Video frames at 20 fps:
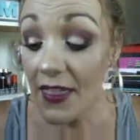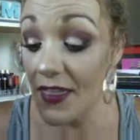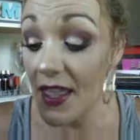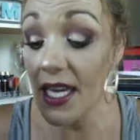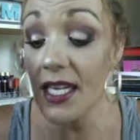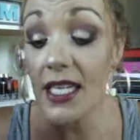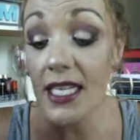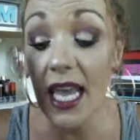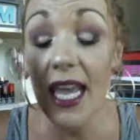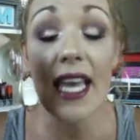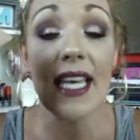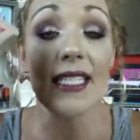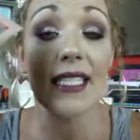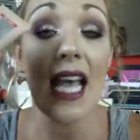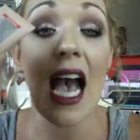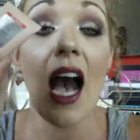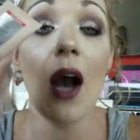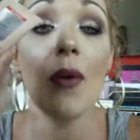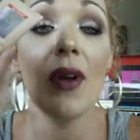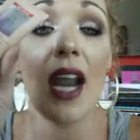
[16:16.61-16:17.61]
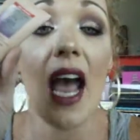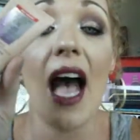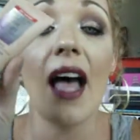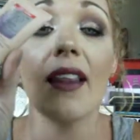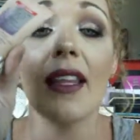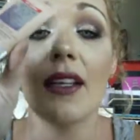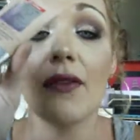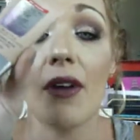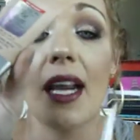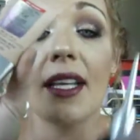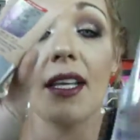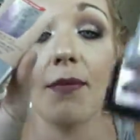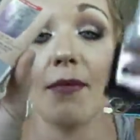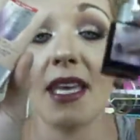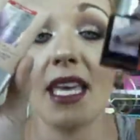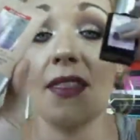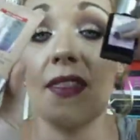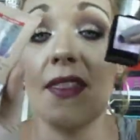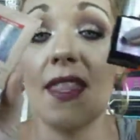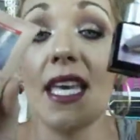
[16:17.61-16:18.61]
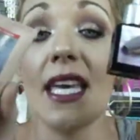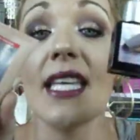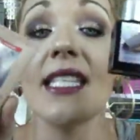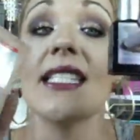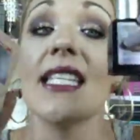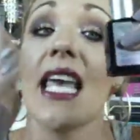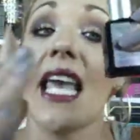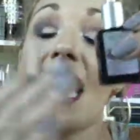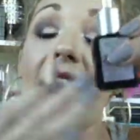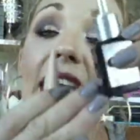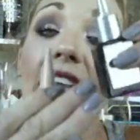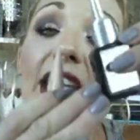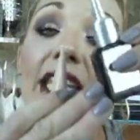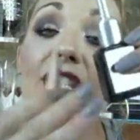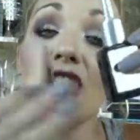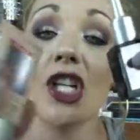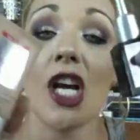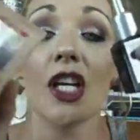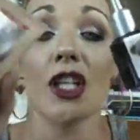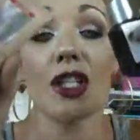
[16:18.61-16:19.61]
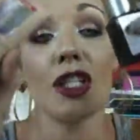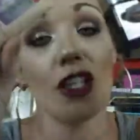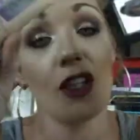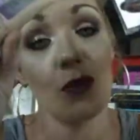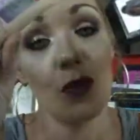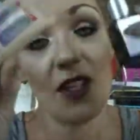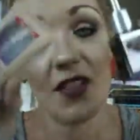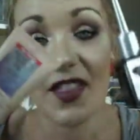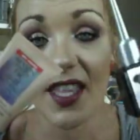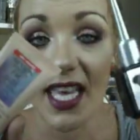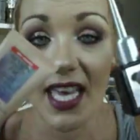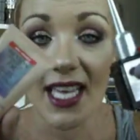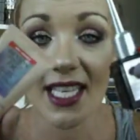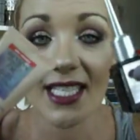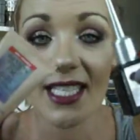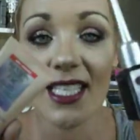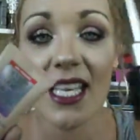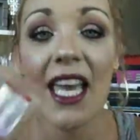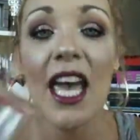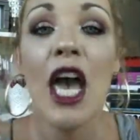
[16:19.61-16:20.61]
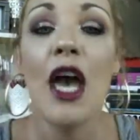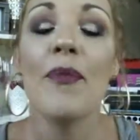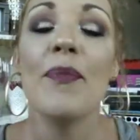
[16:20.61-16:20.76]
then yes, I would highly recommend this in conjunction with this.